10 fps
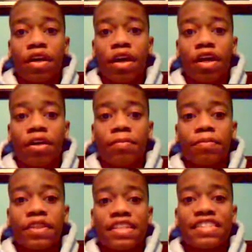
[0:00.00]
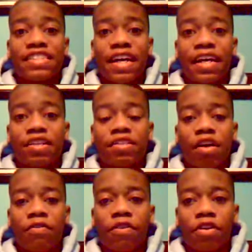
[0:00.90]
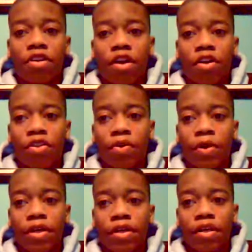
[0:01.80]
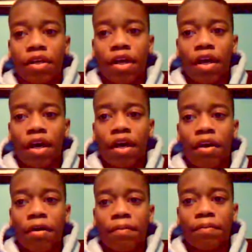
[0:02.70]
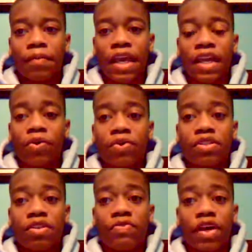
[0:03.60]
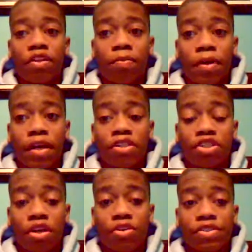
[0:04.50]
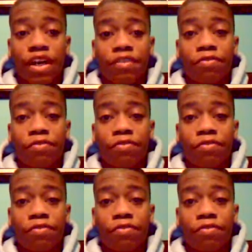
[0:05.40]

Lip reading: the size of an earthquake. And it was developed by Charles F.